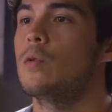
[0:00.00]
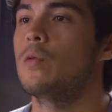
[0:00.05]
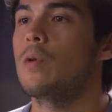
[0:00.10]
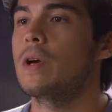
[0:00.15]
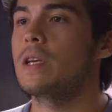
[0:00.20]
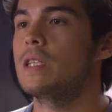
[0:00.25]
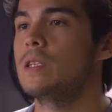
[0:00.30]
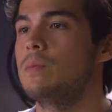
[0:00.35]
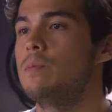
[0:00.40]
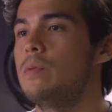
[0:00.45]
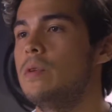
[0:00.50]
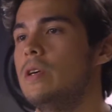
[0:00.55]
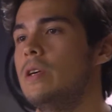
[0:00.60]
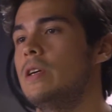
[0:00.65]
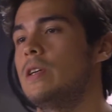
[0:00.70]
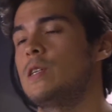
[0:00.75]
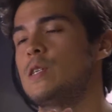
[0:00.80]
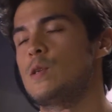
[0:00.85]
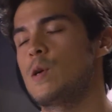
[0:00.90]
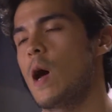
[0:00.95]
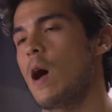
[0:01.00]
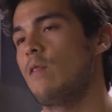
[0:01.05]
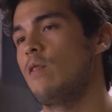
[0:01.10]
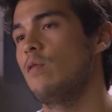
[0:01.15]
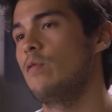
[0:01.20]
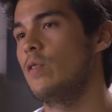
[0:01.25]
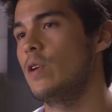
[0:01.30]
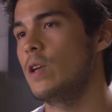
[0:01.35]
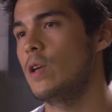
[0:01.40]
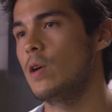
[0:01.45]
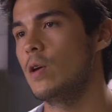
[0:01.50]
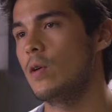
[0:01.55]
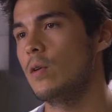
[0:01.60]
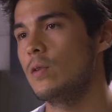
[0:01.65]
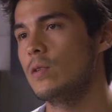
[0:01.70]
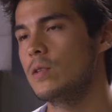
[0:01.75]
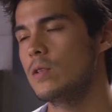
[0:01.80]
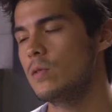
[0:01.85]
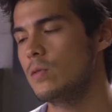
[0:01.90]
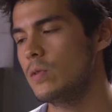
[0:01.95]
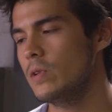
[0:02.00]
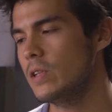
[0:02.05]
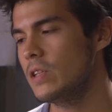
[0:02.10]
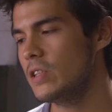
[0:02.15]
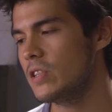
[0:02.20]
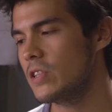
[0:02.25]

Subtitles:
recipe and travel videos to really